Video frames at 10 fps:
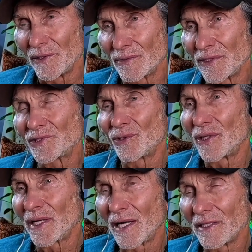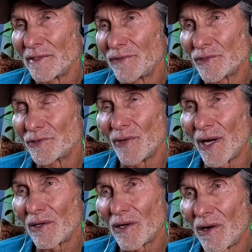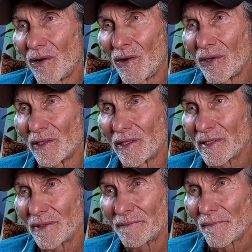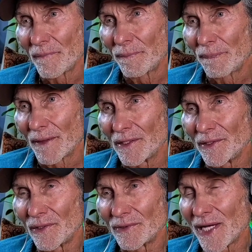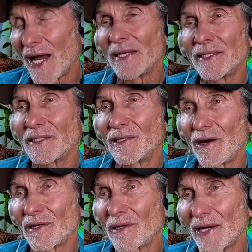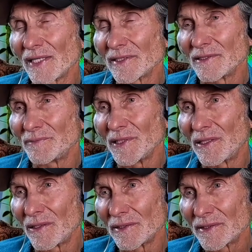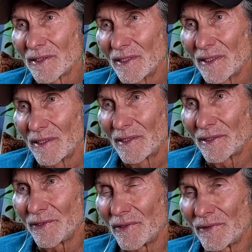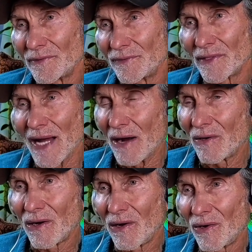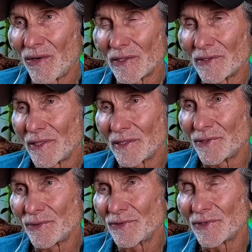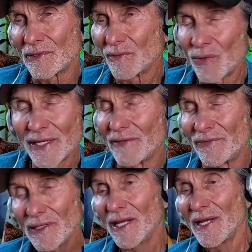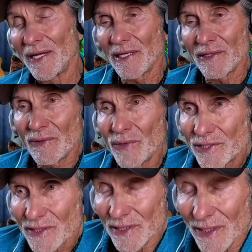destroying our livers through alcohol, or, dying in car crashes because, of alcohol or drug use or whatever. In other words,